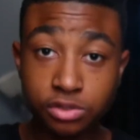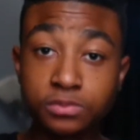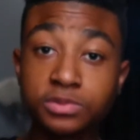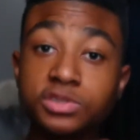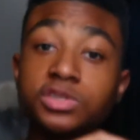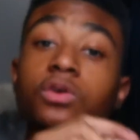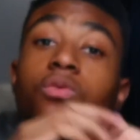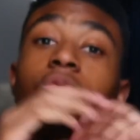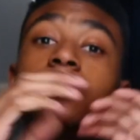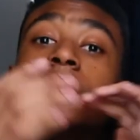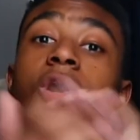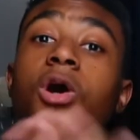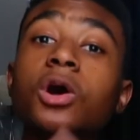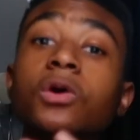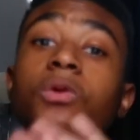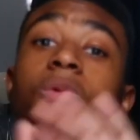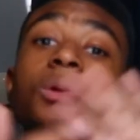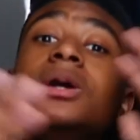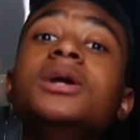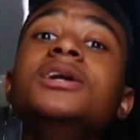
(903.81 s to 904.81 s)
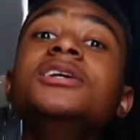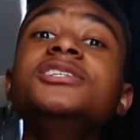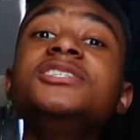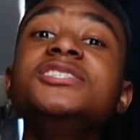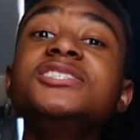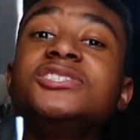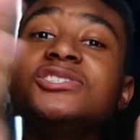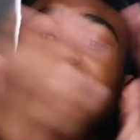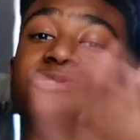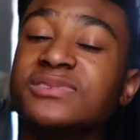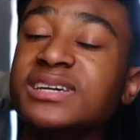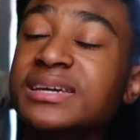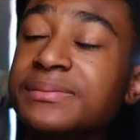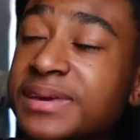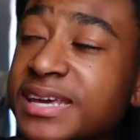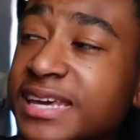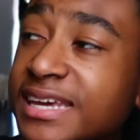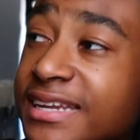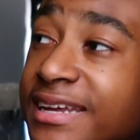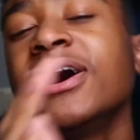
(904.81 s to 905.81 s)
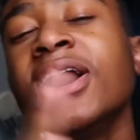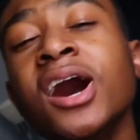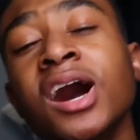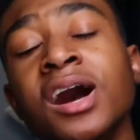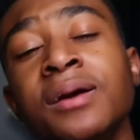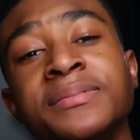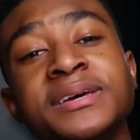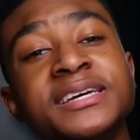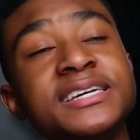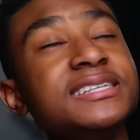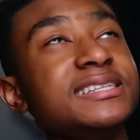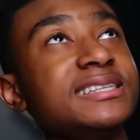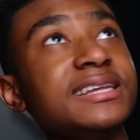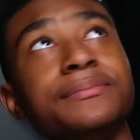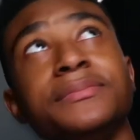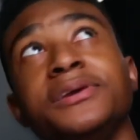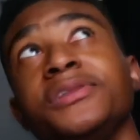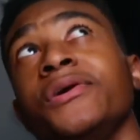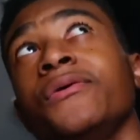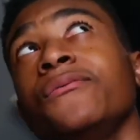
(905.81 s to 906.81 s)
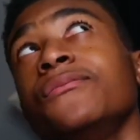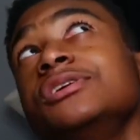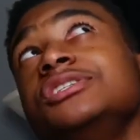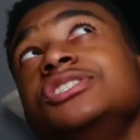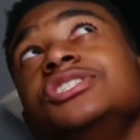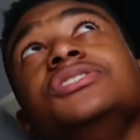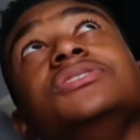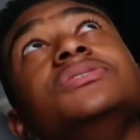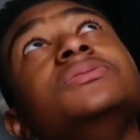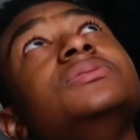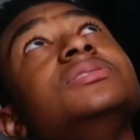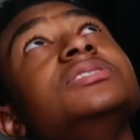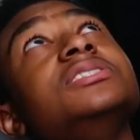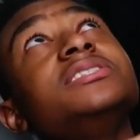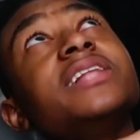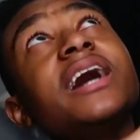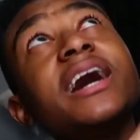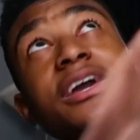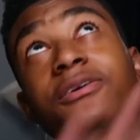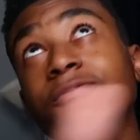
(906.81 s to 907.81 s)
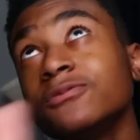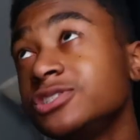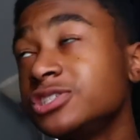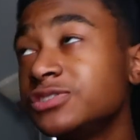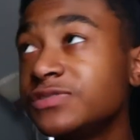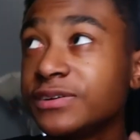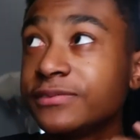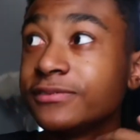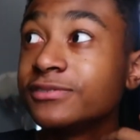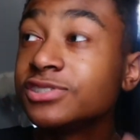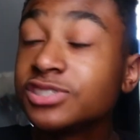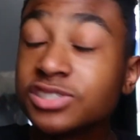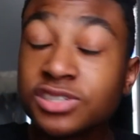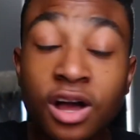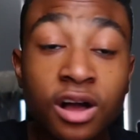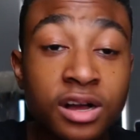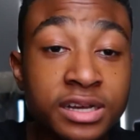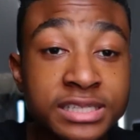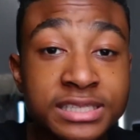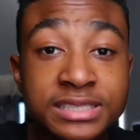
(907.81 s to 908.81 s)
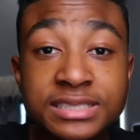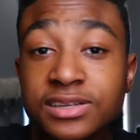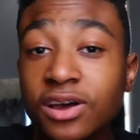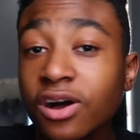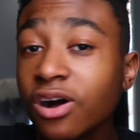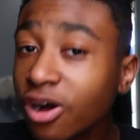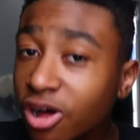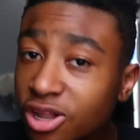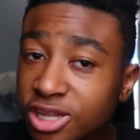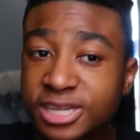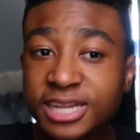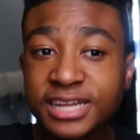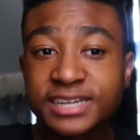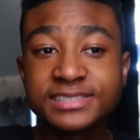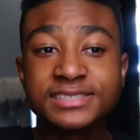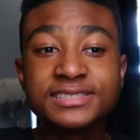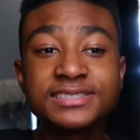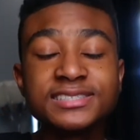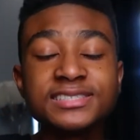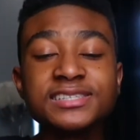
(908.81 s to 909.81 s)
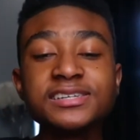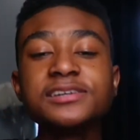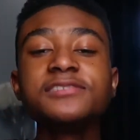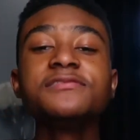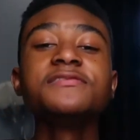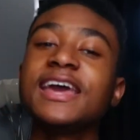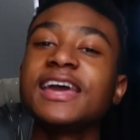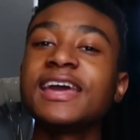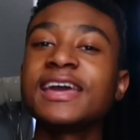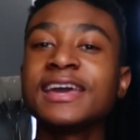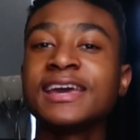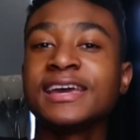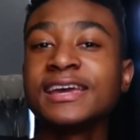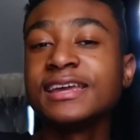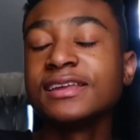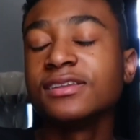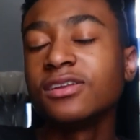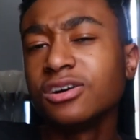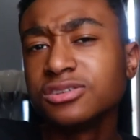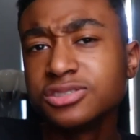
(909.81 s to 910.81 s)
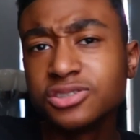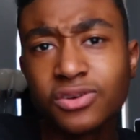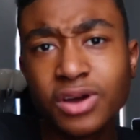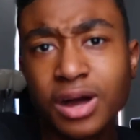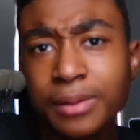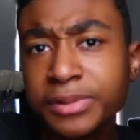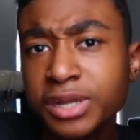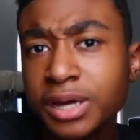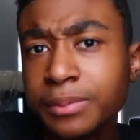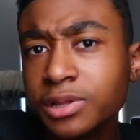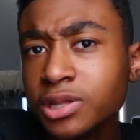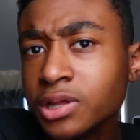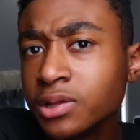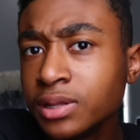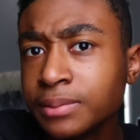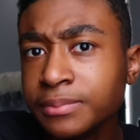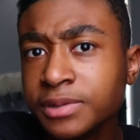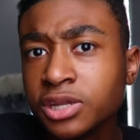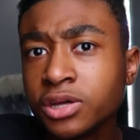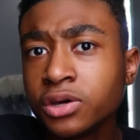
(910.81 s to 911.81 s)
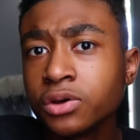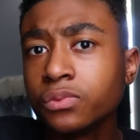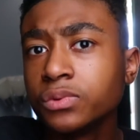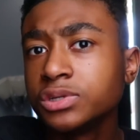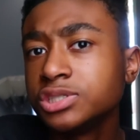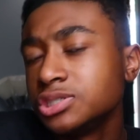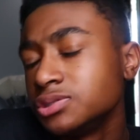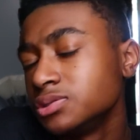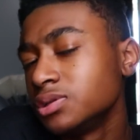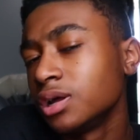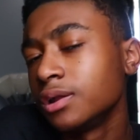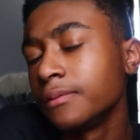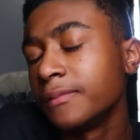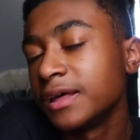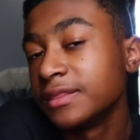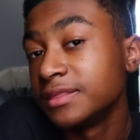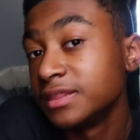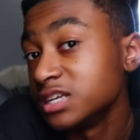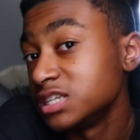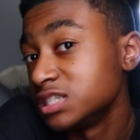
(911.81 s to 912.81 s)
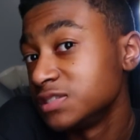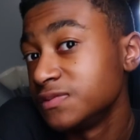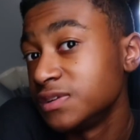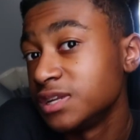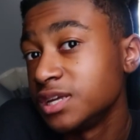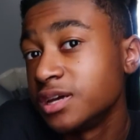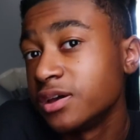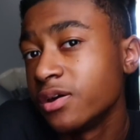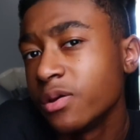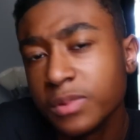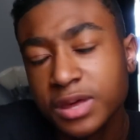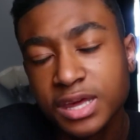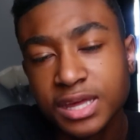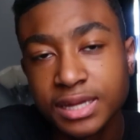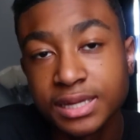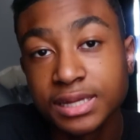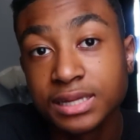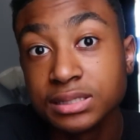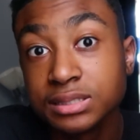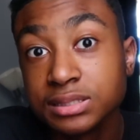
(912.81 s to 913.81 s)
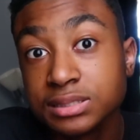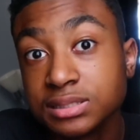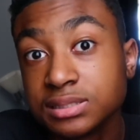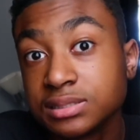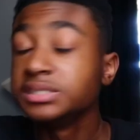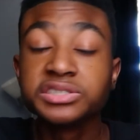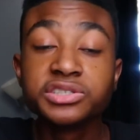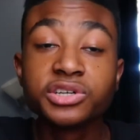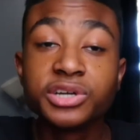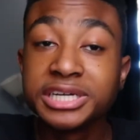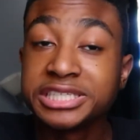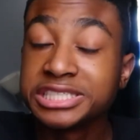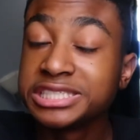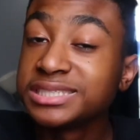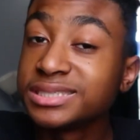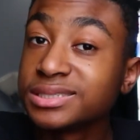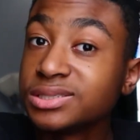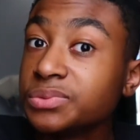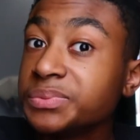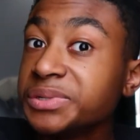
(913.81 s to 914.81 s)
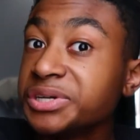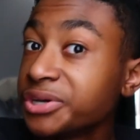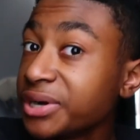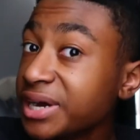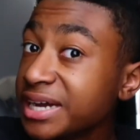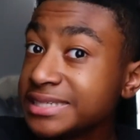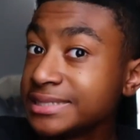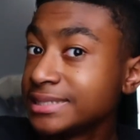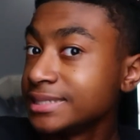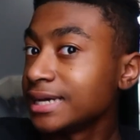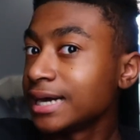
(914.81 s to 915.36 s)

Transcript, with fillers: So go stream it, comment, let me know what you like, what your favorite song is, all of that good stuff. And also comment down below, let me know what you thought about this video because this crush is a little bit crazy.